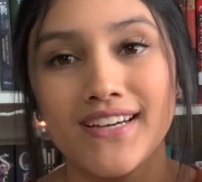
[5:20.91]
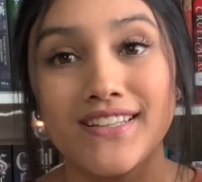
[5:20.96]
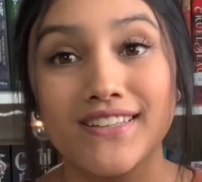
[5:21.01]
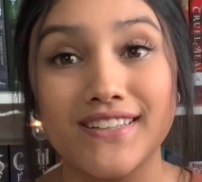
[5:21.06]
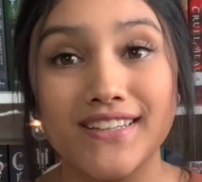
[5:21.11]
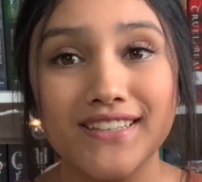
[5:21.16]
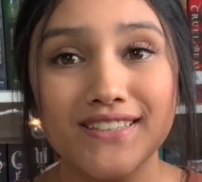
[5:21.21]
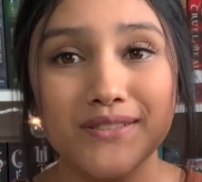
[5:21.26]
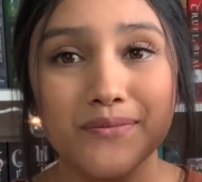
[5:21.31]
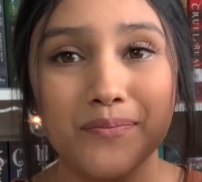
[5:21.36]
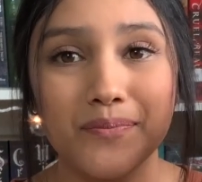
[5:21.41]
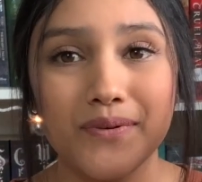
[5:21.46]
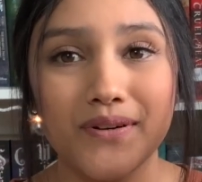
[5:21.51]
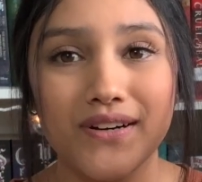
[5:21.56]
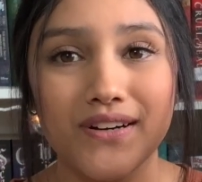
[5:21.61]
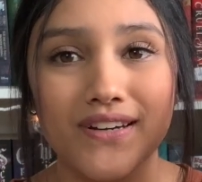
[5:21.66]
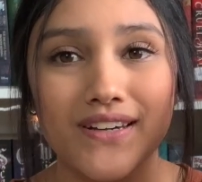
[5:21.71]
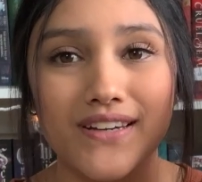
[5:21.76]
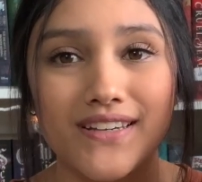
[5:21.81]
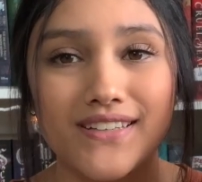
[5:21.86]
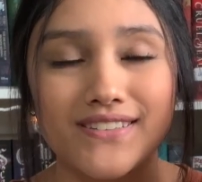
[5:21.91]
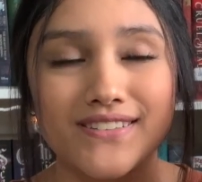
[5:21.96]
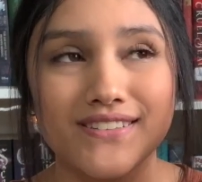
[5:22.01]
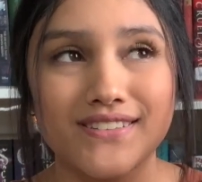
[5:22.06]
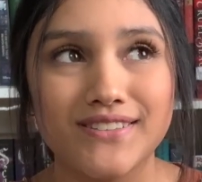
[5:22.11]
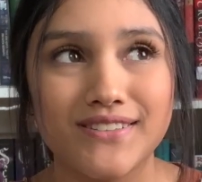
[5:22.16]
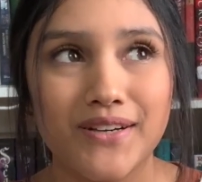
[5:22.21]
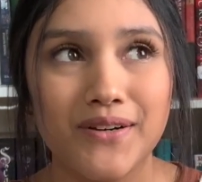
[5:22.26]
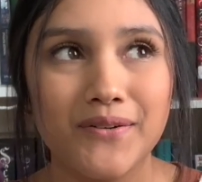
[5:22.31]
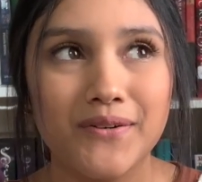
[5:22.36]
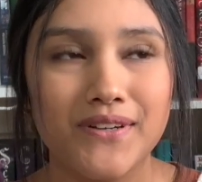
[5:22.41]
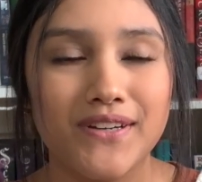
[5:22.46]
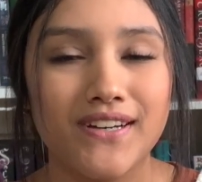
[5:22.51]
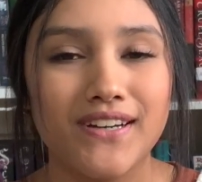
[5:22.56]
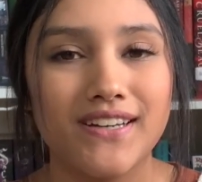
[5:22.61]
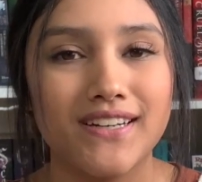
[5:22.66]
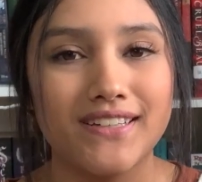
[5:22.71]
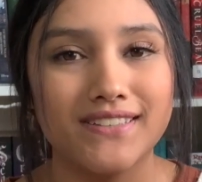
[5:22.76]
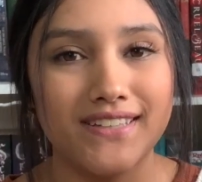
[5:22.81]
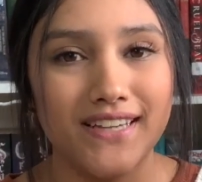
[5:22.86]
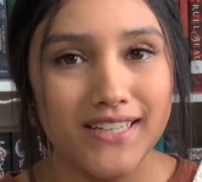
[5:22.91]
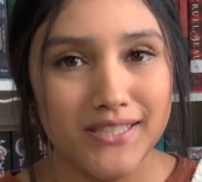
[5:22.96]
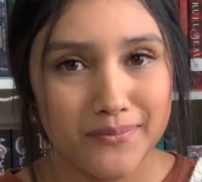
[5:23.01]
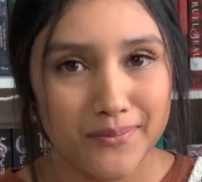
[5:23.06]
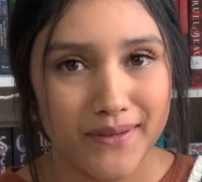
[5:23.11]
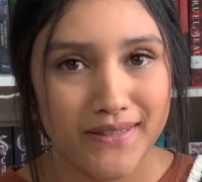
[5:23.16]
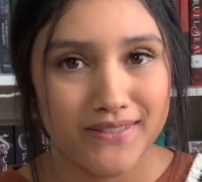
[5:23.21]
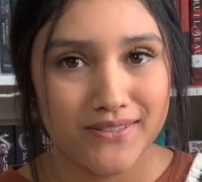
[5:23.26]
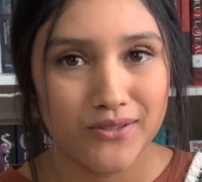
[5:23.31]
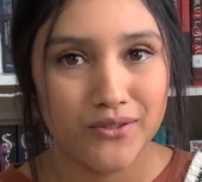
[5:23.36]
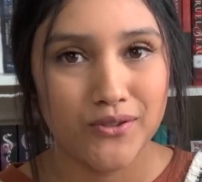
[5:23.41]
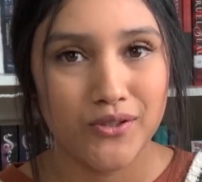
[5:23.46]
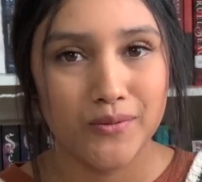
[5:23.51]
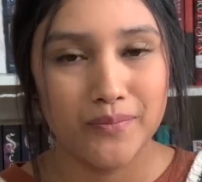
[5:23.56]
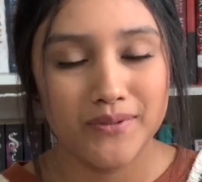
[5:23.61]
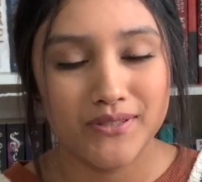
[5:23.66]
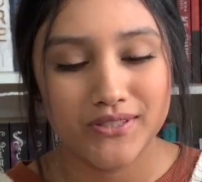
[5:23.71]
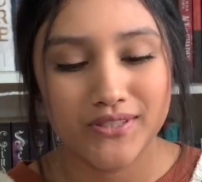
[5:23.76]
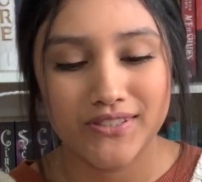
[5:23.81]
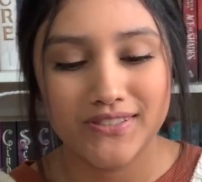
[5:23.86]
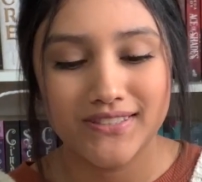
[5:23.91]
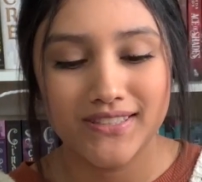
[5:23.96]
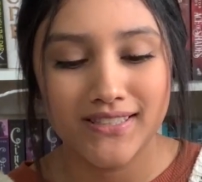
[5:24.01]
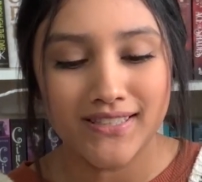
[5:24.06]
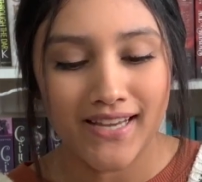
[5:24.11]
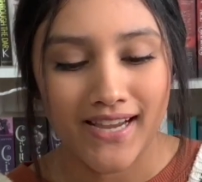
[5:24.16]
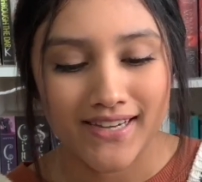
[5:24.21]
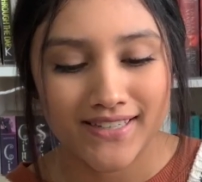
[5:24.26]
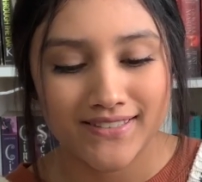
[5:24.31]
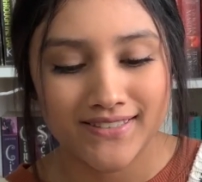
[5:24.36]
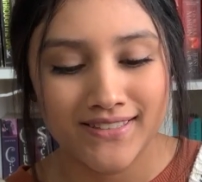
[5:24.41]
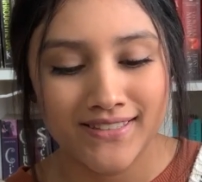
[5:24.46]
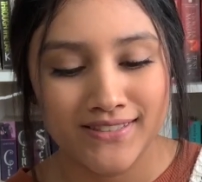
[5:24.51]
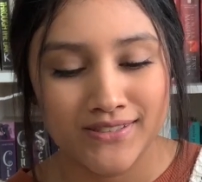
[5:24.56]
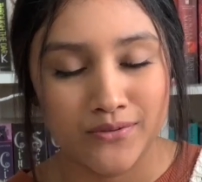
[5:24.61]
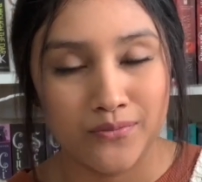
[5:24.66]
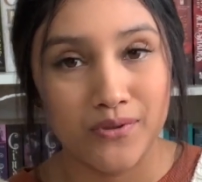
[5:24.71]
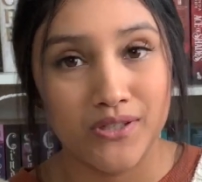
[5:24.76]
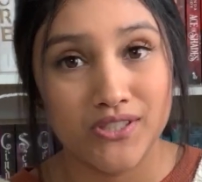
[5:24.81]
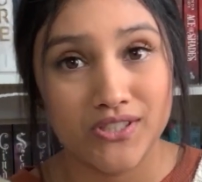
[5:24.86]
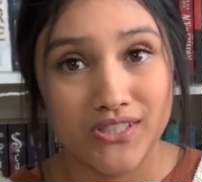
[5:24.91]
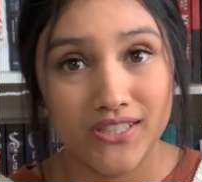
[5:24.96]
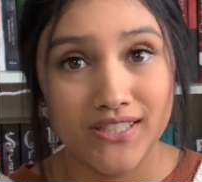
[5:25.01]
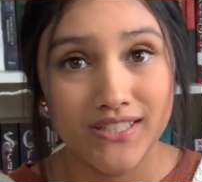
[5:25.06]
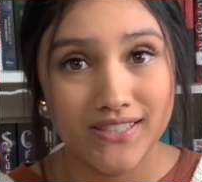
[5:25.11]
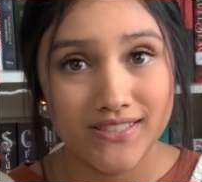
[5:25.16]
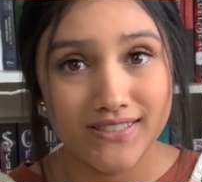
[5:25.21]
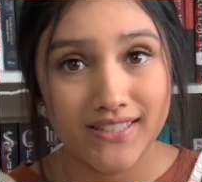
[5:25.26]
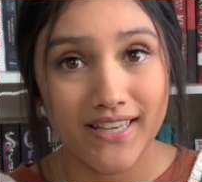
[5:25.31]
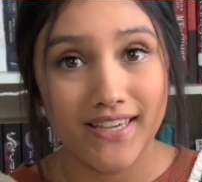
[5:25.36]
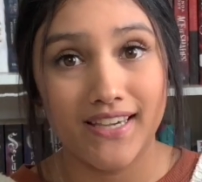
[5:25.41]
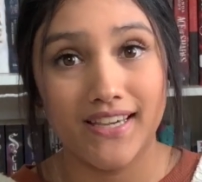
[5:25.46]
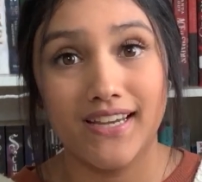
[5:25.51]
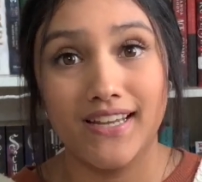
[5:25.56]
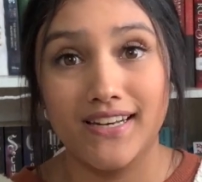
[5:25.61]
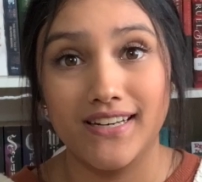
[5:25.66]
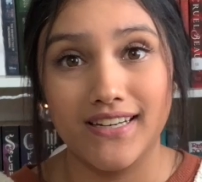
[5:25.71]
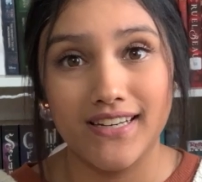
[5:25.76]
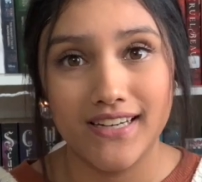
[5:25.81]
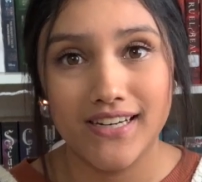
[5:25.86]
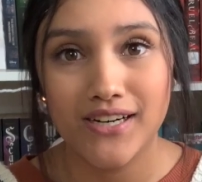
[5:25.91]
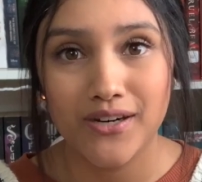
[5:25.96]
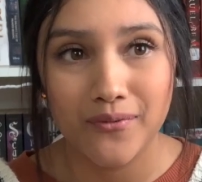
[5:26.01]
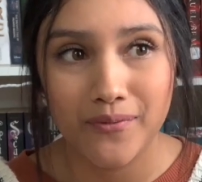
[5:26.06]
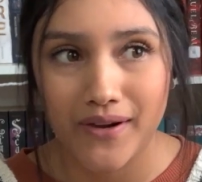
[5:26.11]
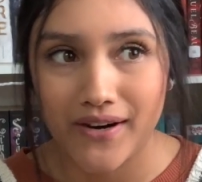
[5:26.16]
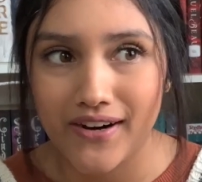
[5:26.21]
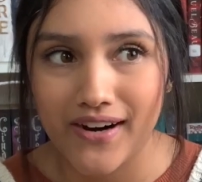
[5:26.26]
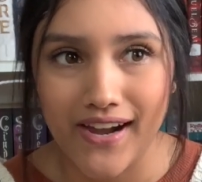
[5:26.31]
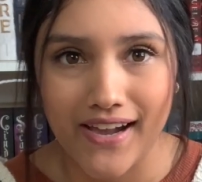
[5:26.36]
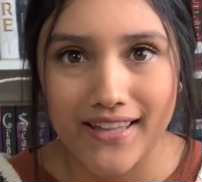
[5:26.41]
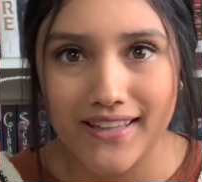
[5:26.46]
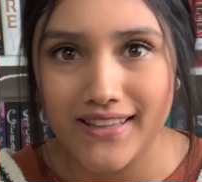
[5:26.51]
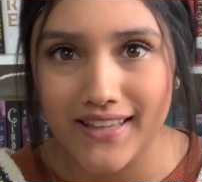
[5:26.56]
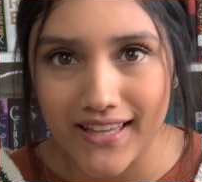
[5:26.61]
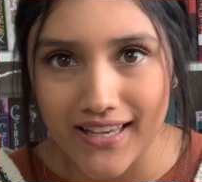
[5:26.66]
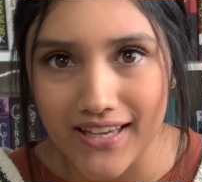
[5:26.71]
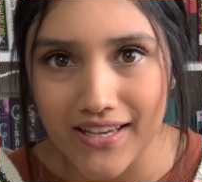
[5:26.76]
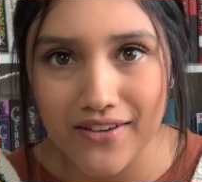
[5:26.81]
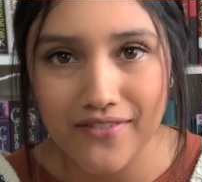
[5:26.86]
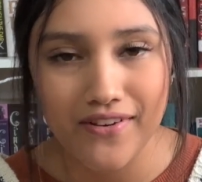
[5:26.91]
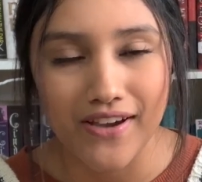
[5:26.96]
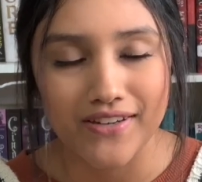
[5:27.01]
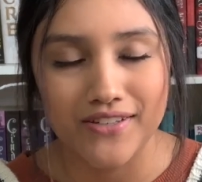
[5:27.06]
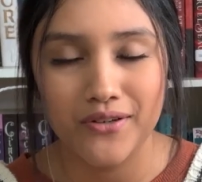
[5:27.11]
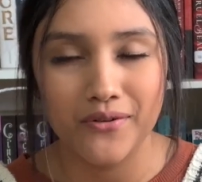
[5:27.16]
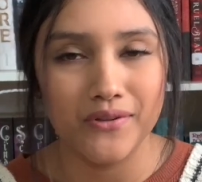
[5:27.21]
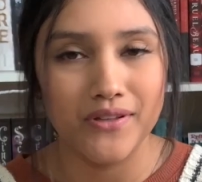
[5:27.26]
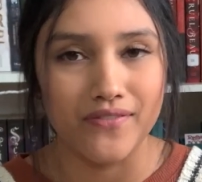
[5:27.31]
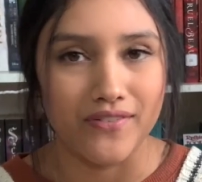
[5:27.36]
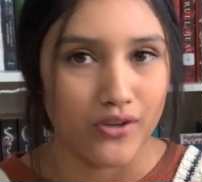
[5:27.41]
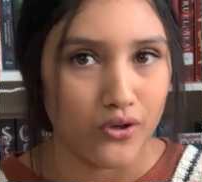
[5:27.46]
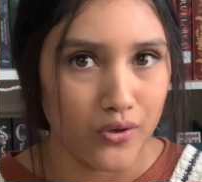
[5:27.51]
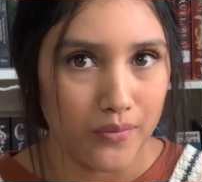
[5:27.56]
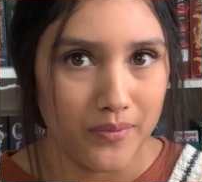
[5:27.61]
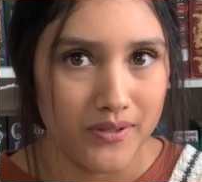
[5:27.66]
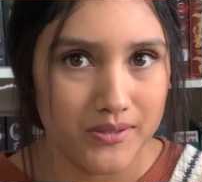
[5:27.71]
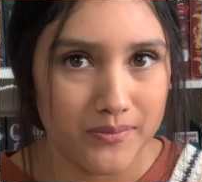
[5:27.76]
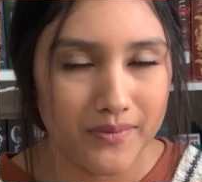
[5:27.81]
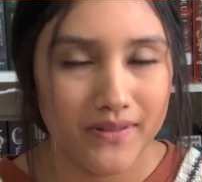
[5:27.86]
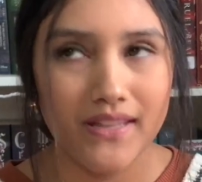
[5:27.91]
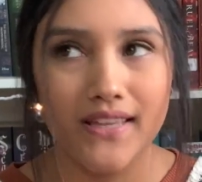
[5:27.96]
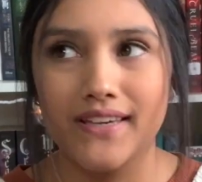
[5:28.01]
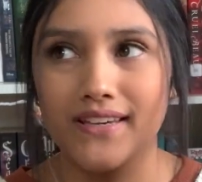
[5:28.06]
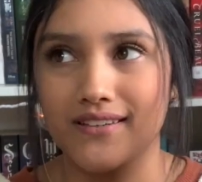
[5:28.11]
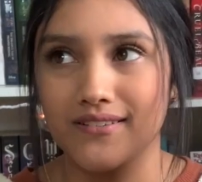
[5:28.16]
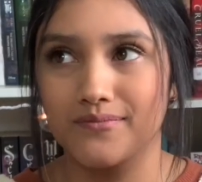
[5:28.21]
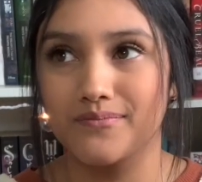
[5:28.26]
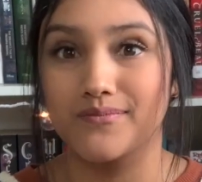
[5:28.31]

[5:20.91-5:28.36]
This book is so good. It takes place in Corpus Christi, Texas, which is like near where I live. I don't live in Corpus, but like